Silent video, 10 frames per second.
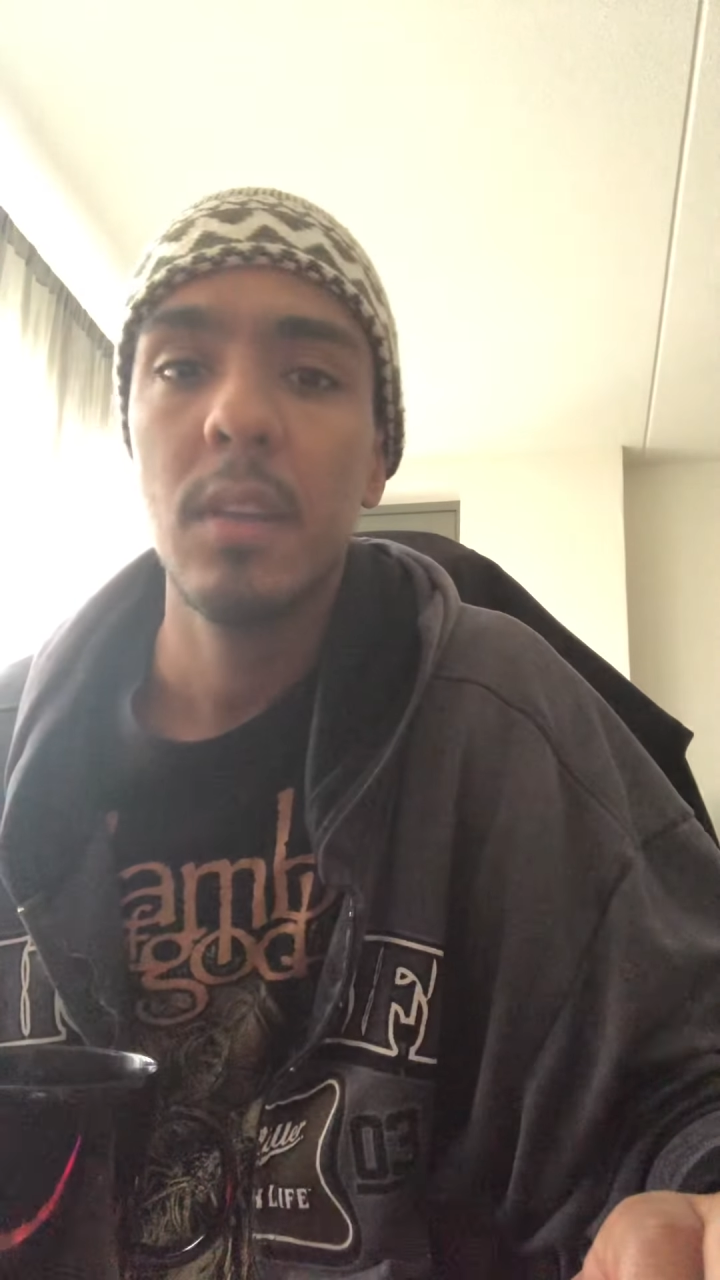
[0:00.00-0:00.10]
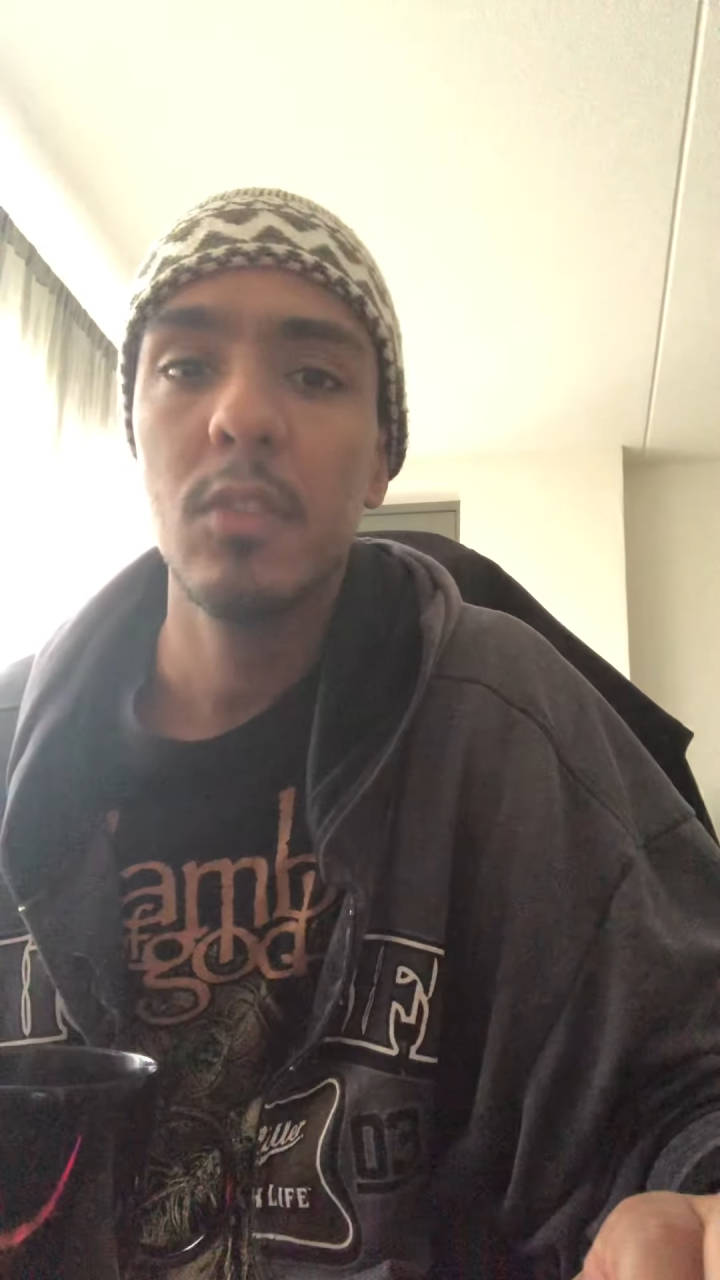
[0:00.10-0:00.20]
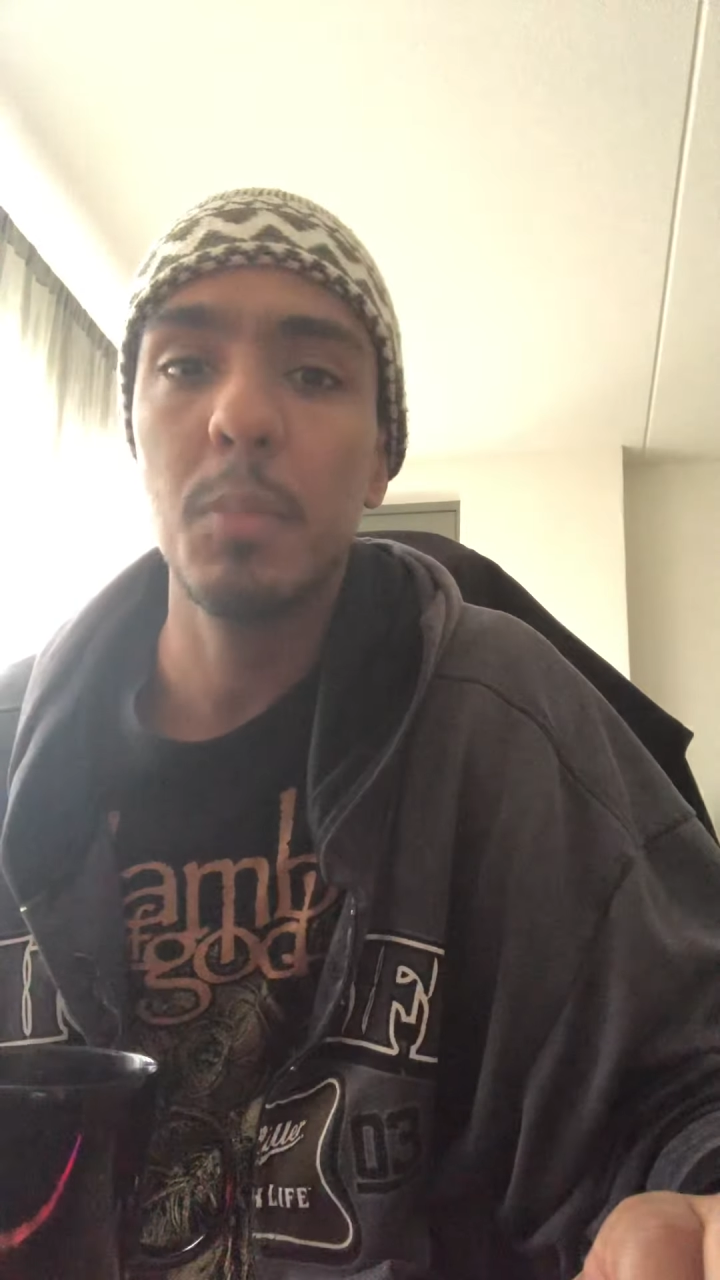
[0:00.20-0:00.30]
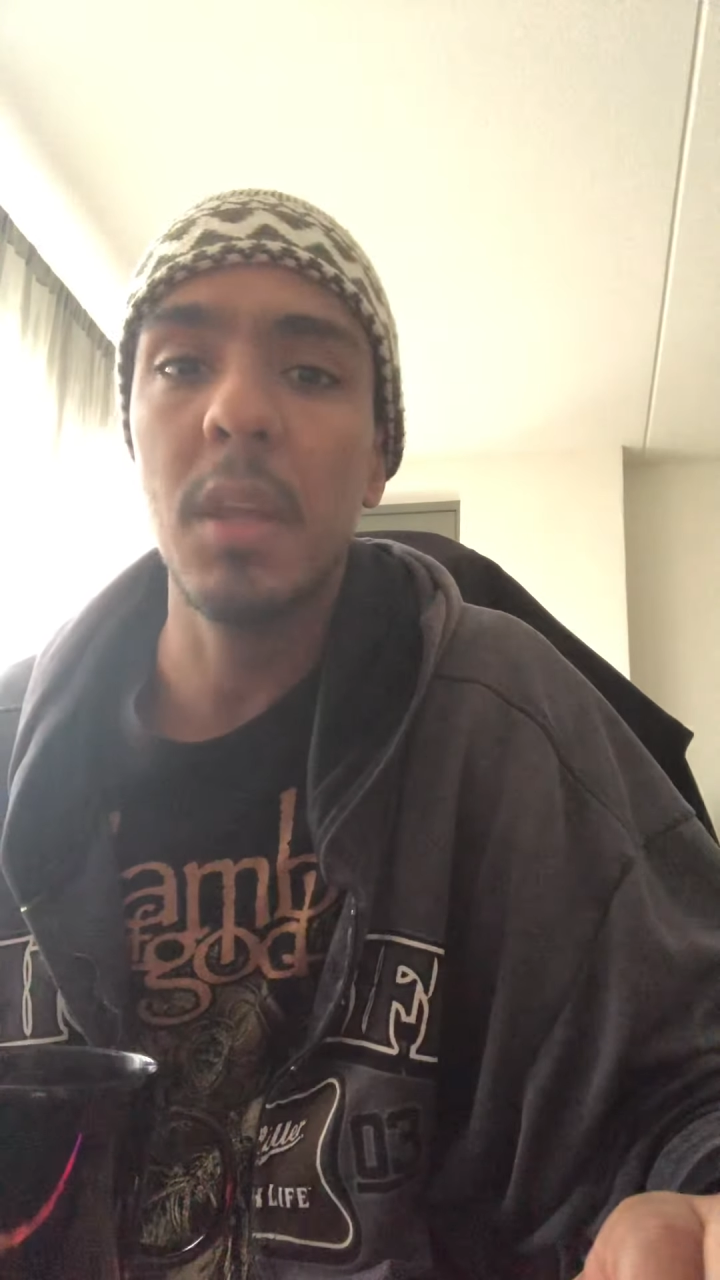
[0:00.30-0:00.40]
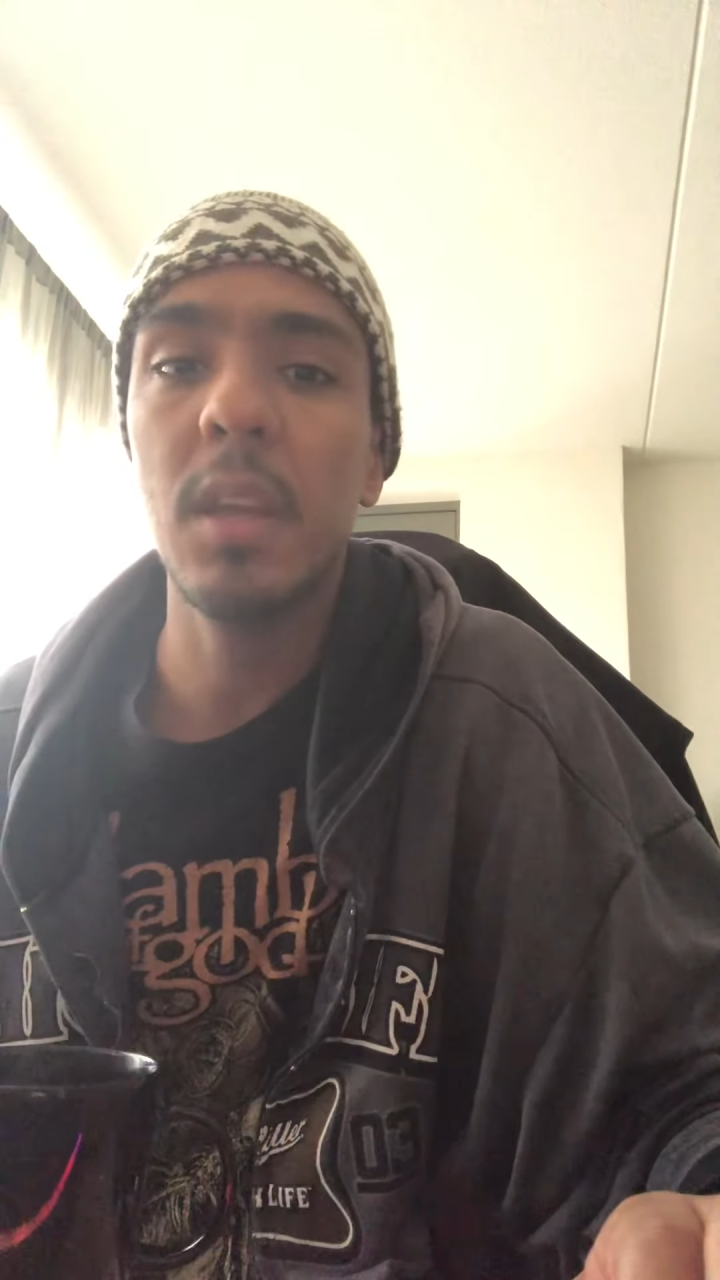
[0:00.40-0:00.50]

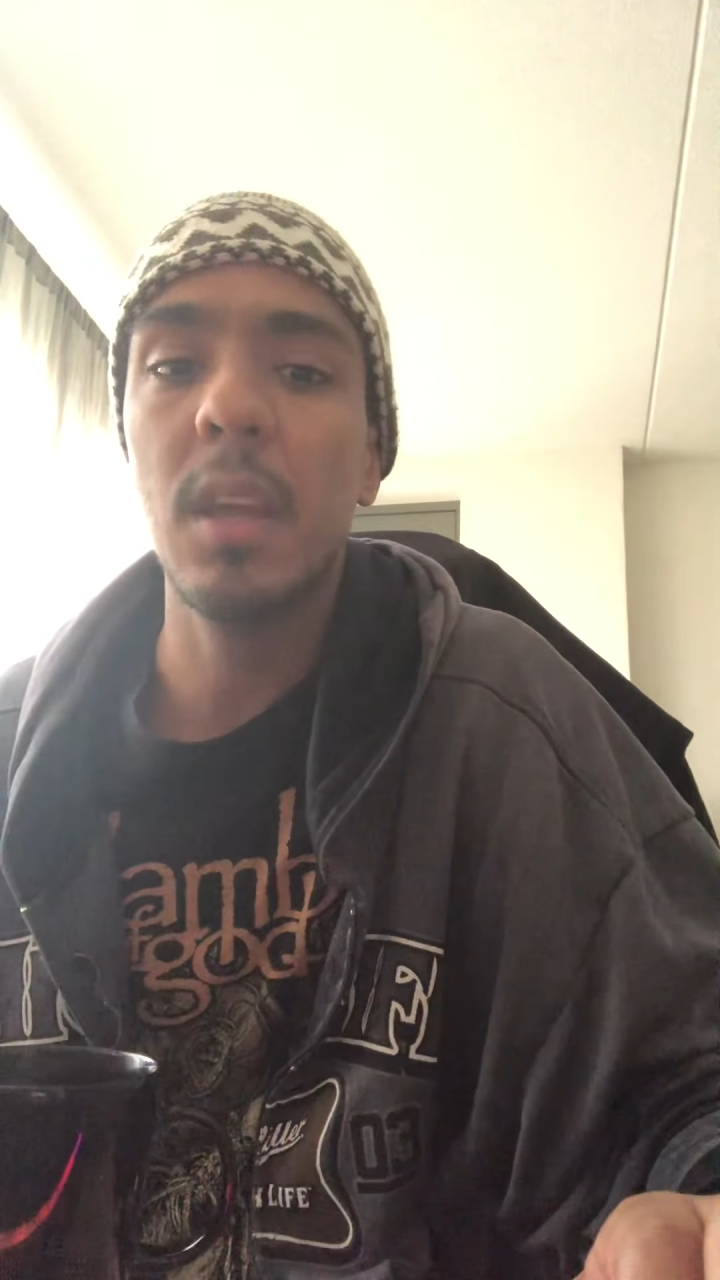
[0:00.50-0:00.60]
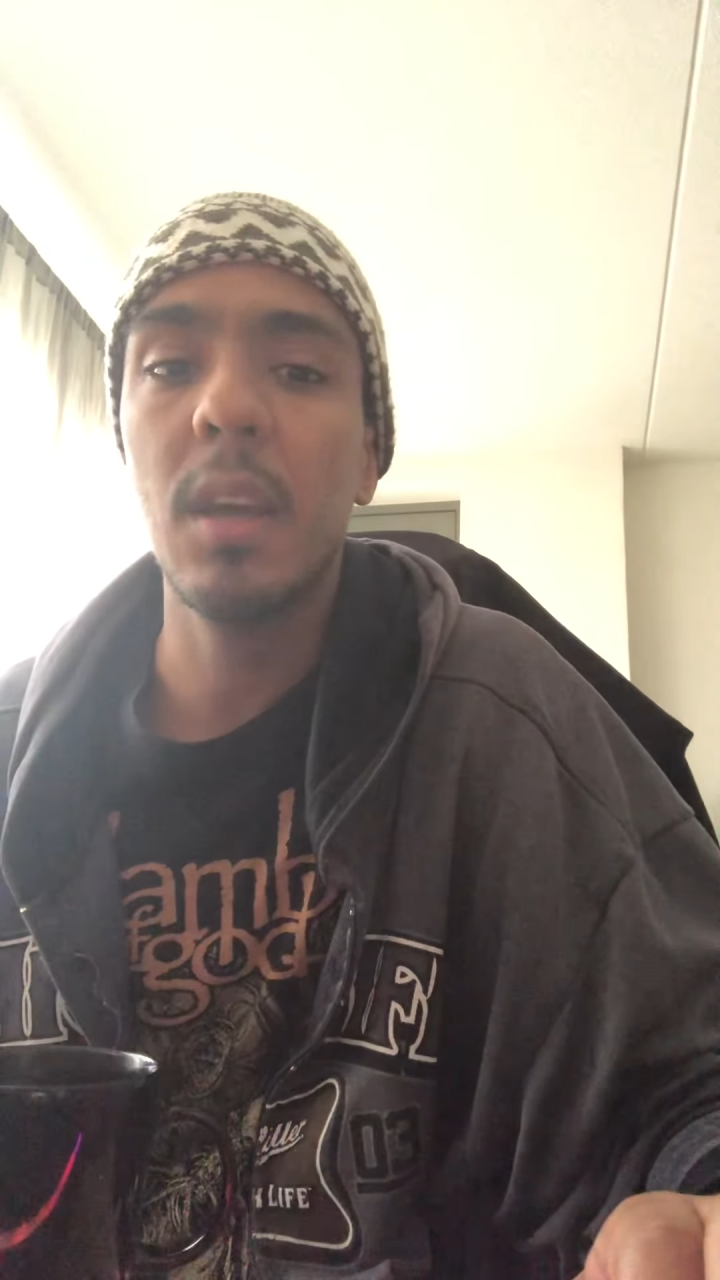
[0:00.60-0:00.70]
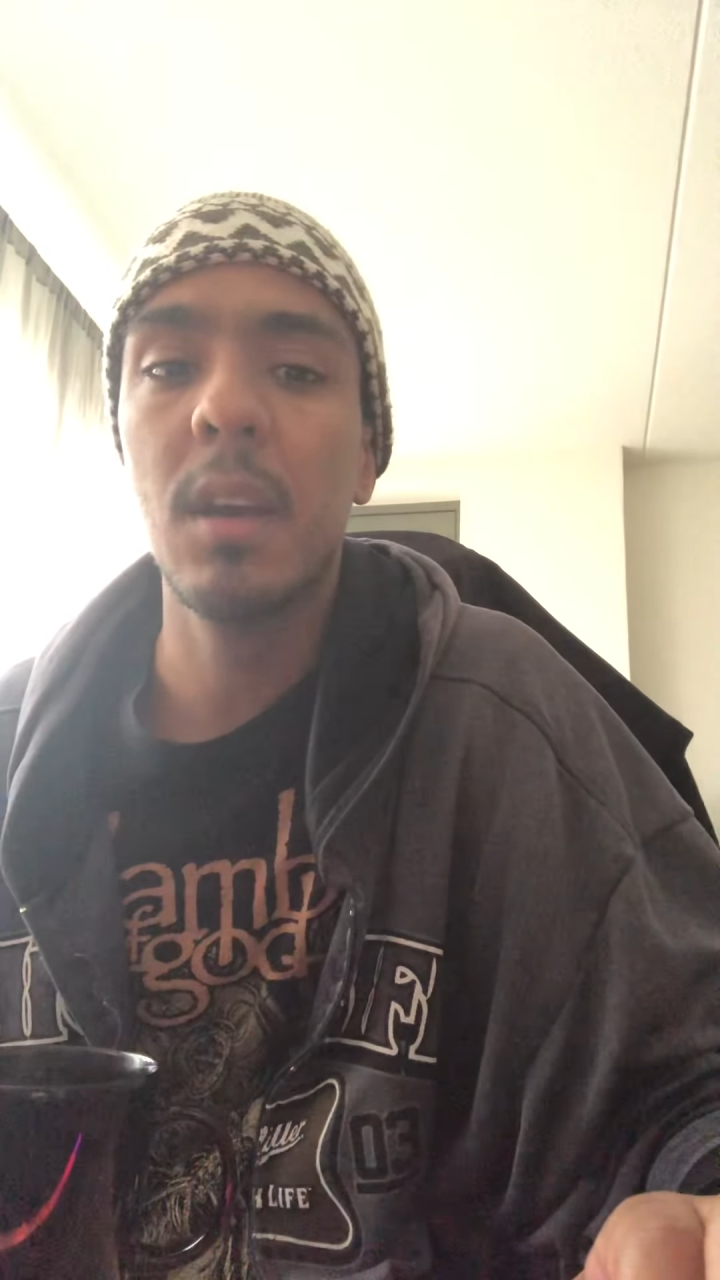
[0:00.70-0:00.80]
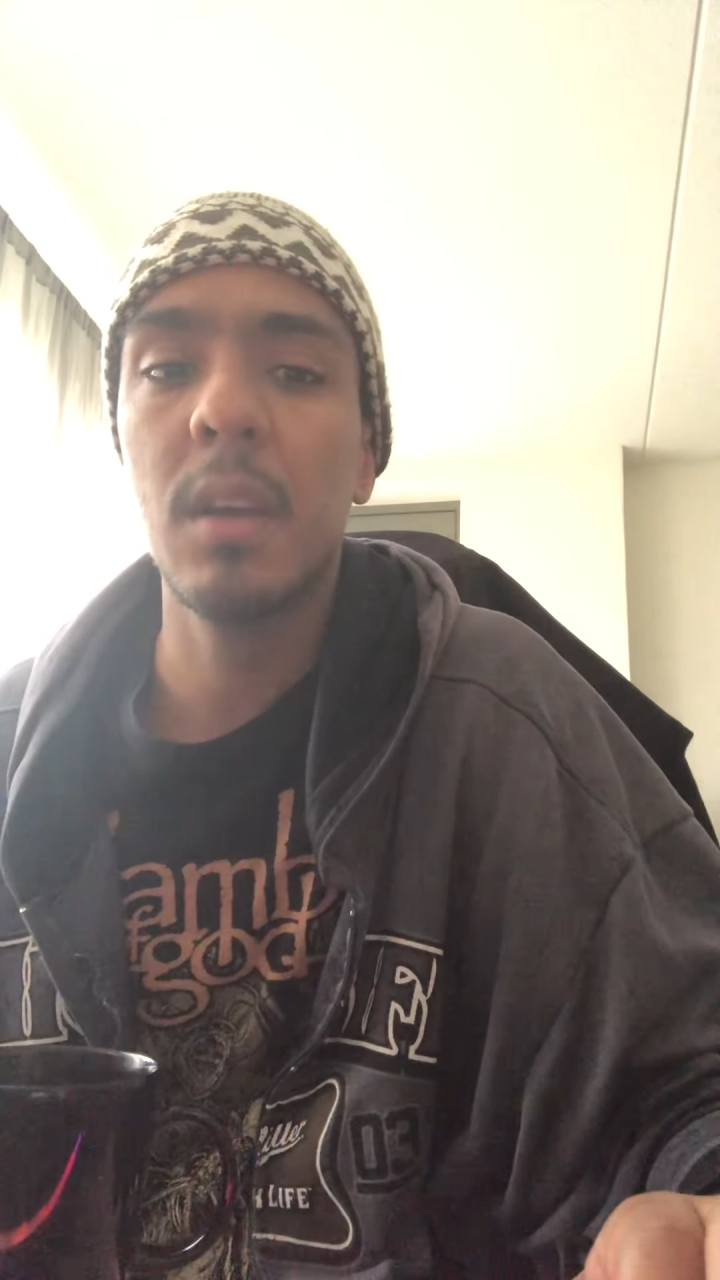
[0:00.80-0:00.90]
speaking,